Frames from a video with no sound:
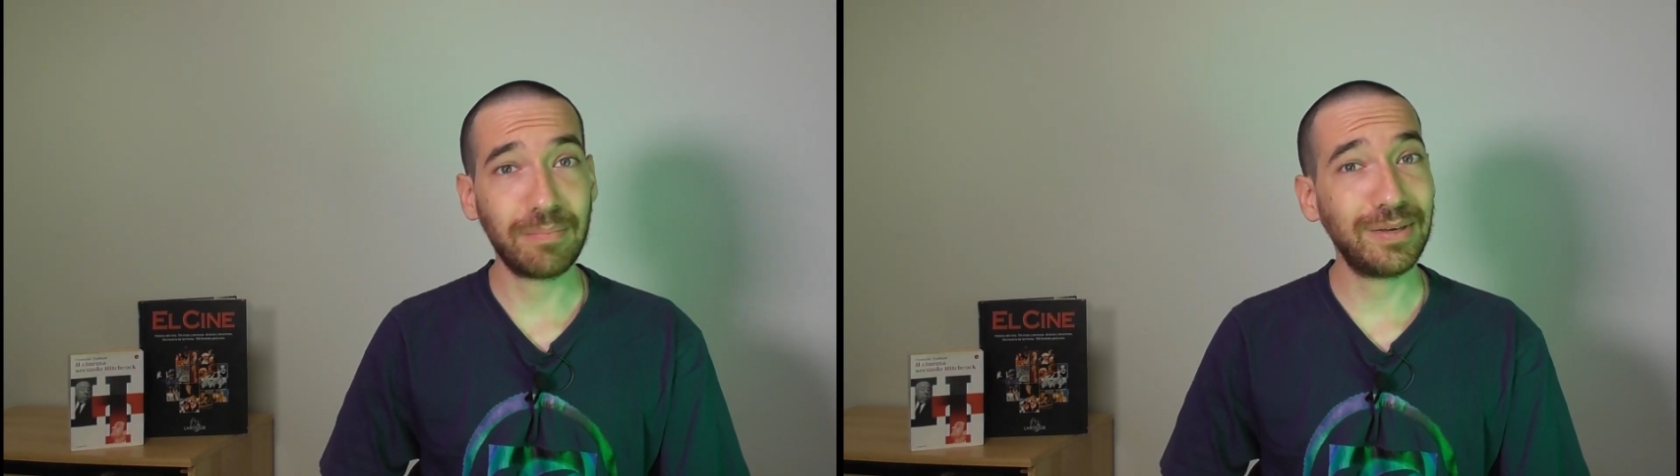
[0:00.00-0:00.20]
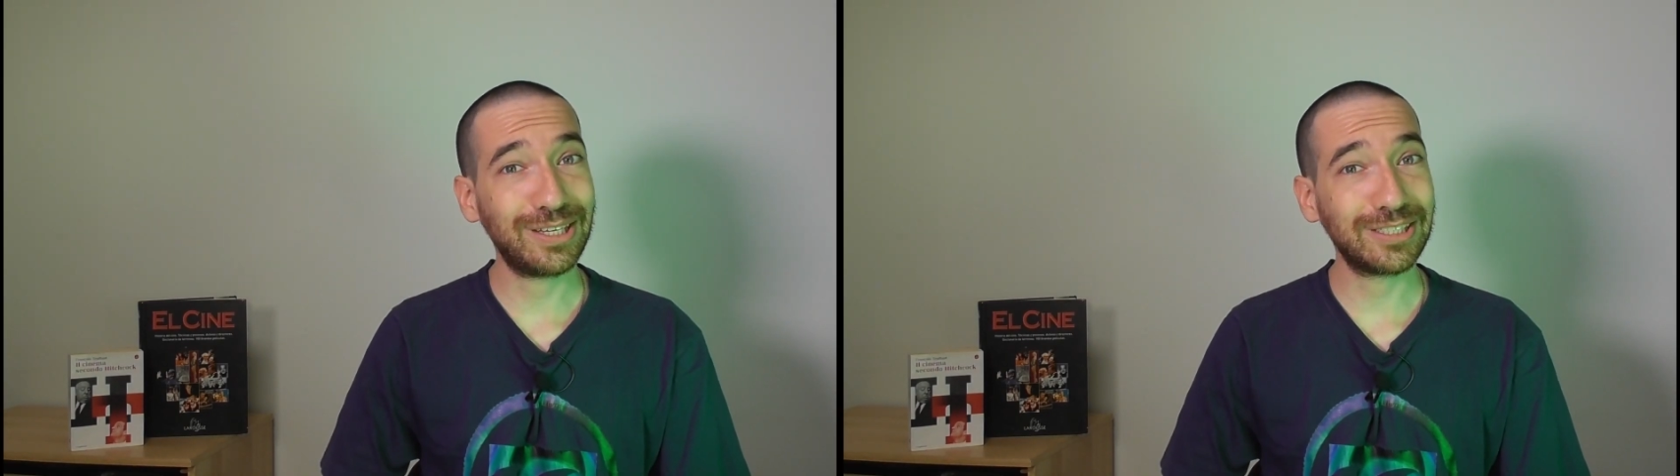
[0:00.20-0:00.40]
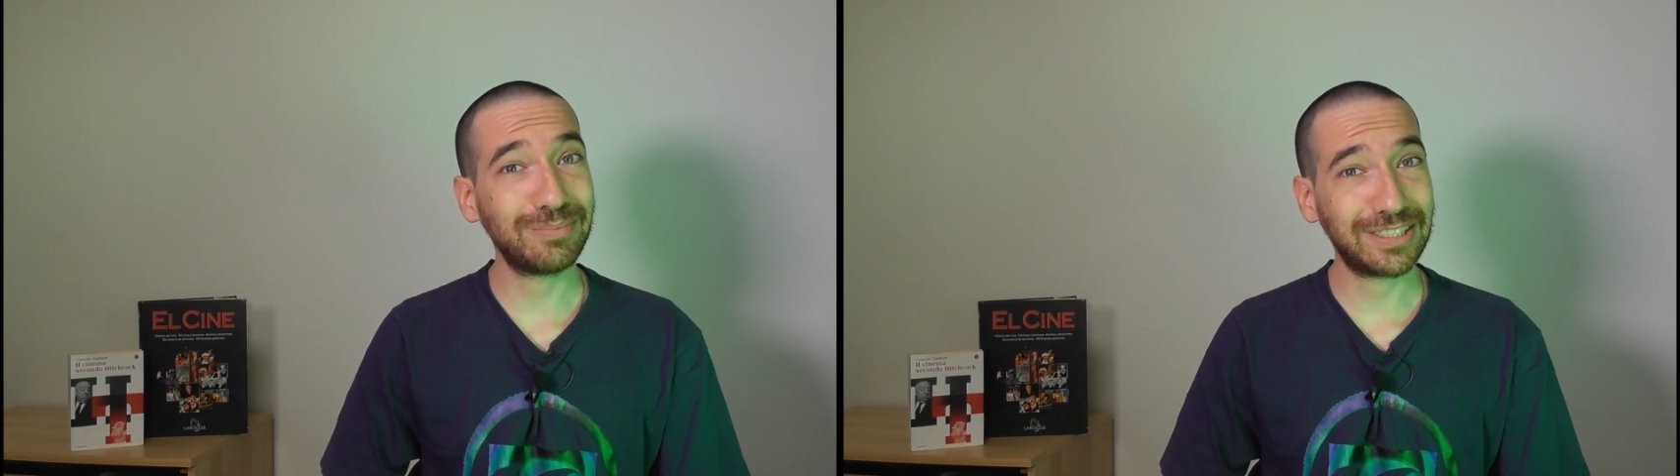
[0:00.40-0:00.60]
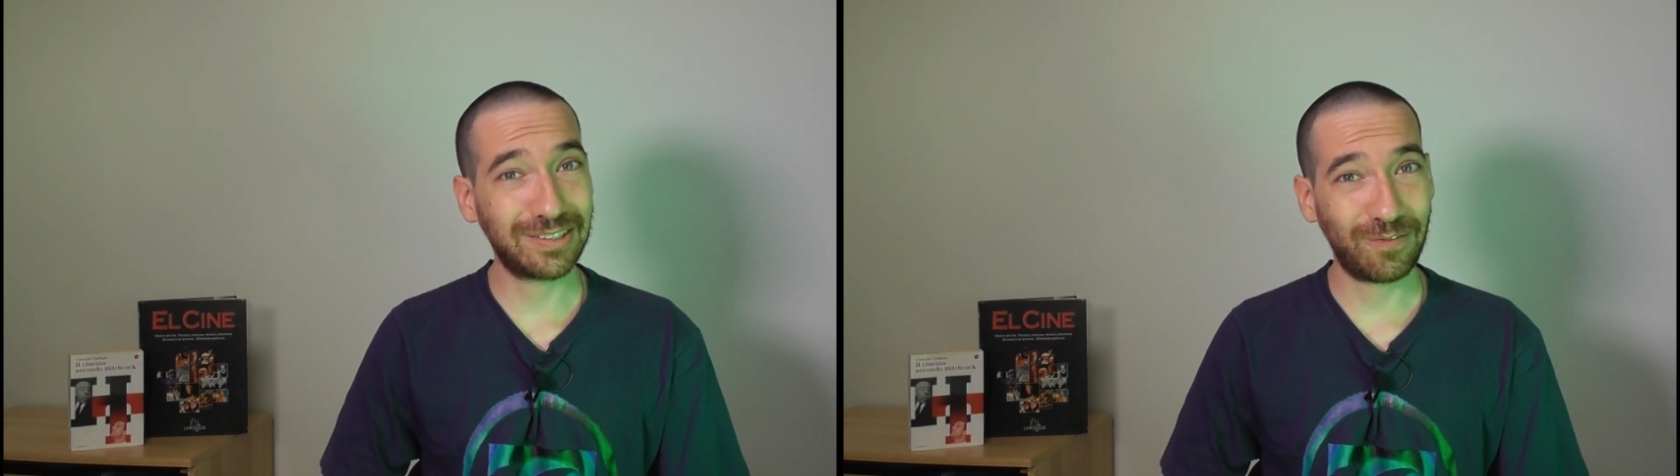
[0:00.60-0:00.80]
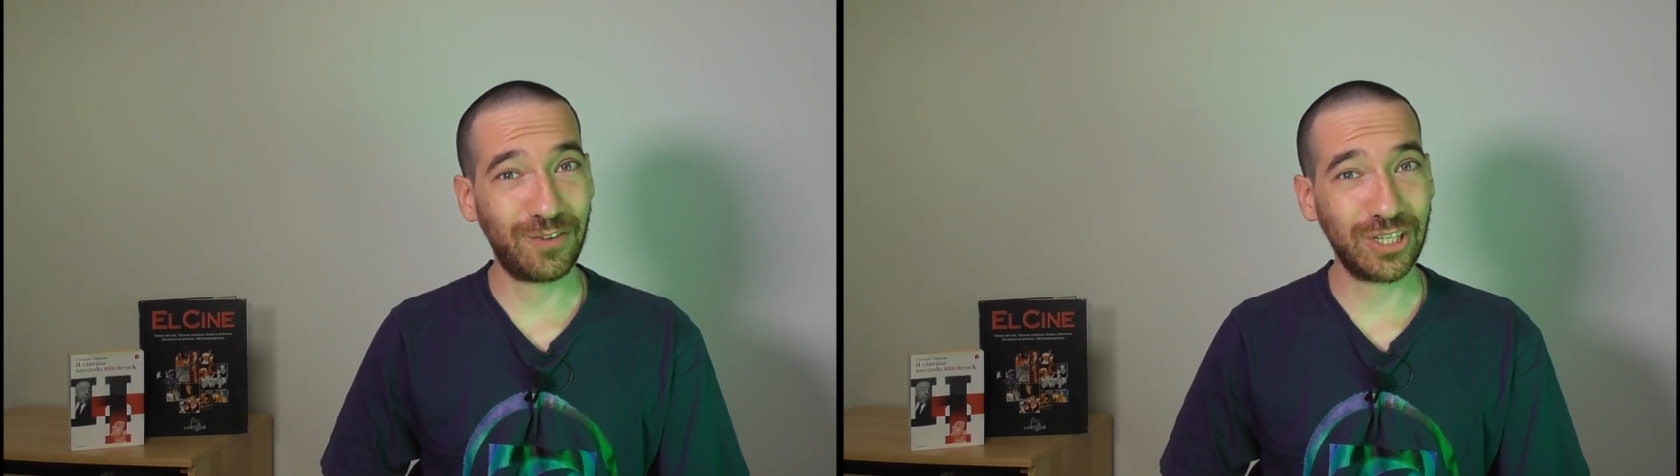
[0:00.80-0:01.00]
and because my
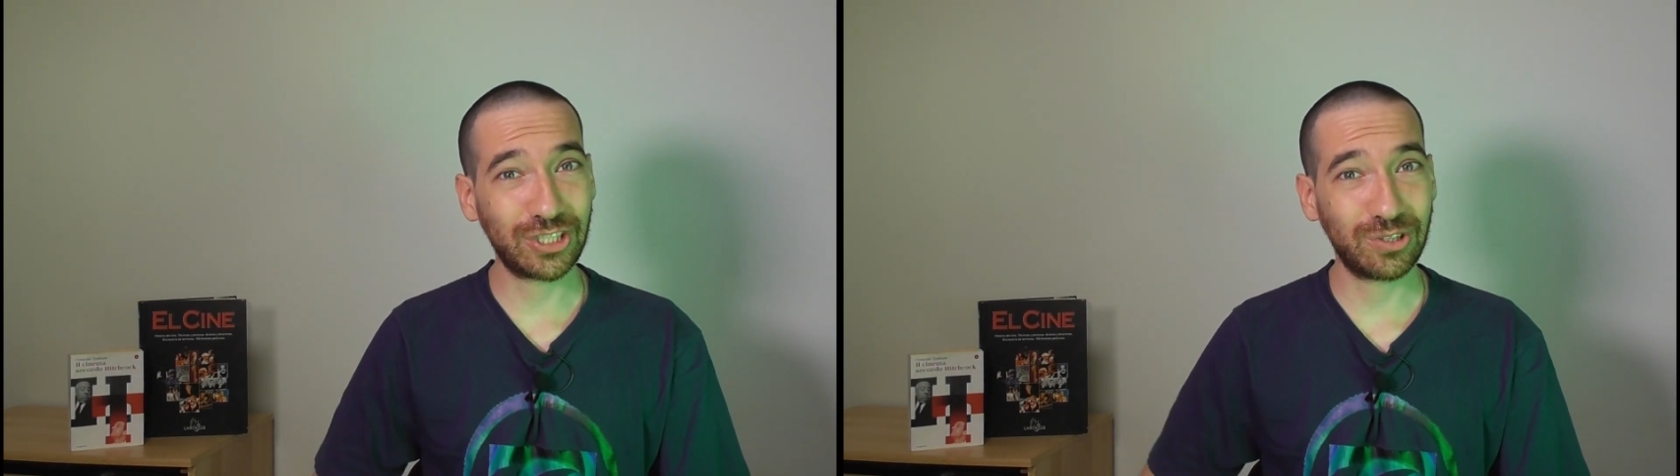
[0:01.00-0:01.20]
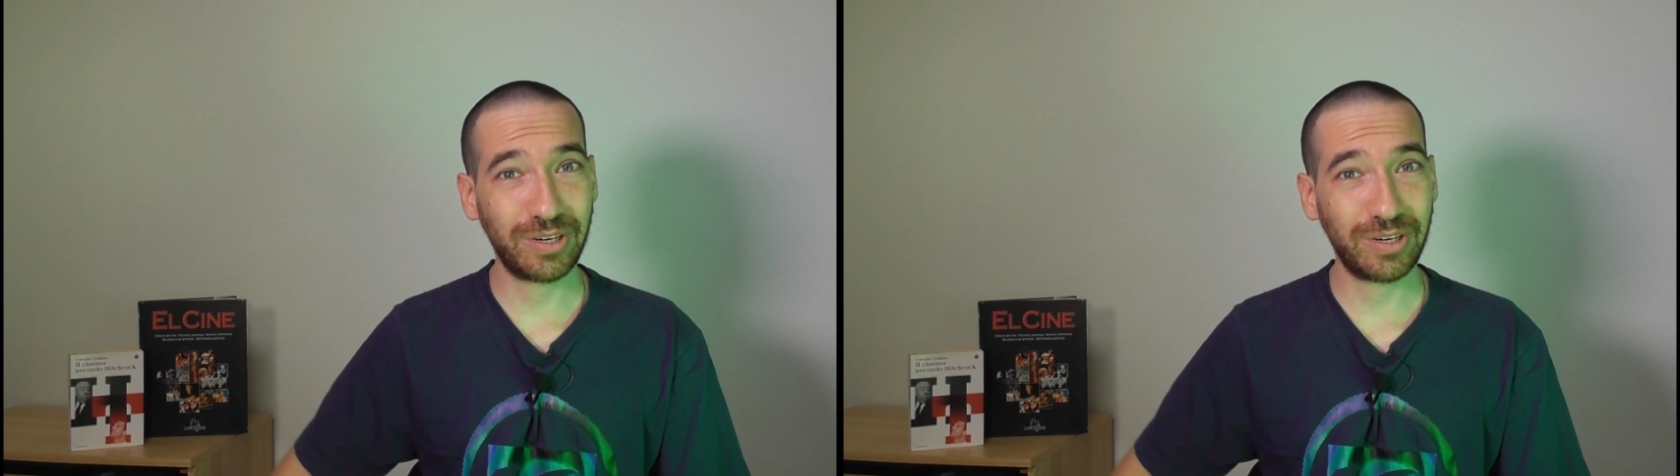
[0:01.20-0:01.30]
subversion